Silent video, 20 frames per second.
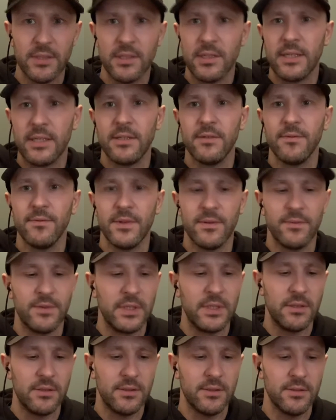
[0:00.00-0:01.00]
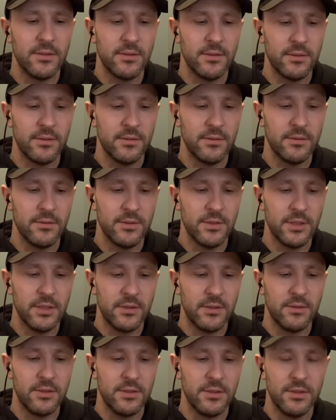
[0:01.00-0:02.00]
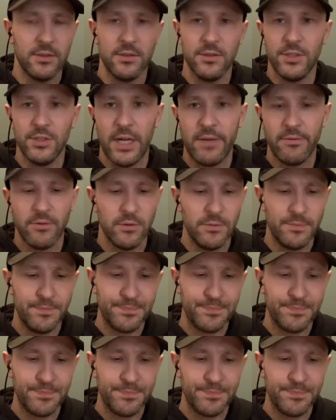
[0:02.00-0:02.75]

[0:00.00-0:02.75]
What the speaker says: and 1950s, just in general.